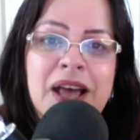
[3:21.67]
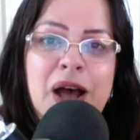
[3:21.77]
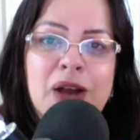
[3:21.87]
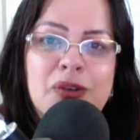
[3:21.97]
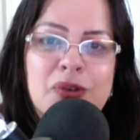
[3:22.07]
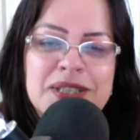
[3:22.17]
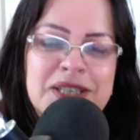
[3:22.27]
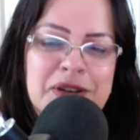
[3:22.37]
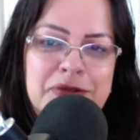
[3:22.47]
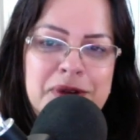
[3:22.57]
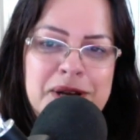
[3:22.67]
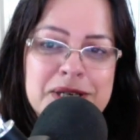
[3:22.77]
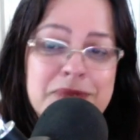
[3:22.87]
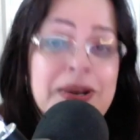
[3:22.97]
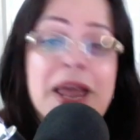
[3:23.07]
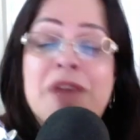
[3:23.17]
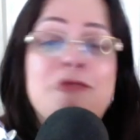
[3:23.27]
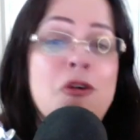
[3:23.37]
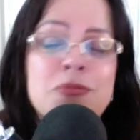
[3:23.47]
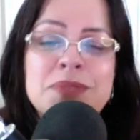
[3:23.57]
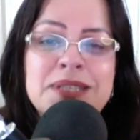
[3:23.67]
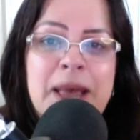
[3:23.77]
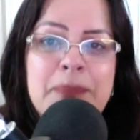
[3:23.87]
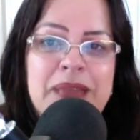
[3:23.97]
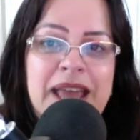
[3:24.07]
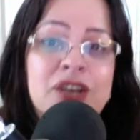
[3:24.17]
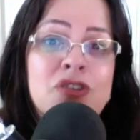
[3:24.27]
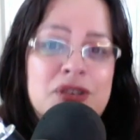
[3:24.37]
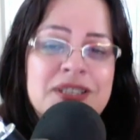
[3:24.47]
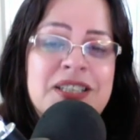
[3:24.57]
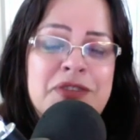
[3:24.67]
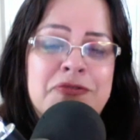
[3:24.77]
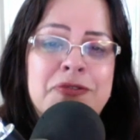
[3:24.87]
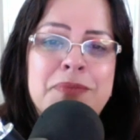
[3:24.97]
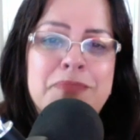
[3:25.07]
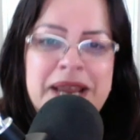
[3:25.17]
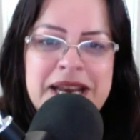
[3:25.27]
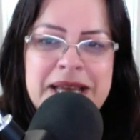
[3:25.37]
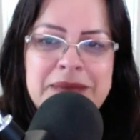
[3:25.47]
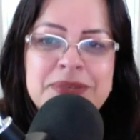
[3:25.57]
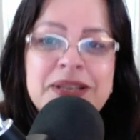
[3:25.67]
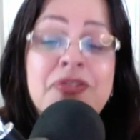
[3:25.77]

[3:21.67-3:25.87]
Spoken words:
across different platforms and across different mediums.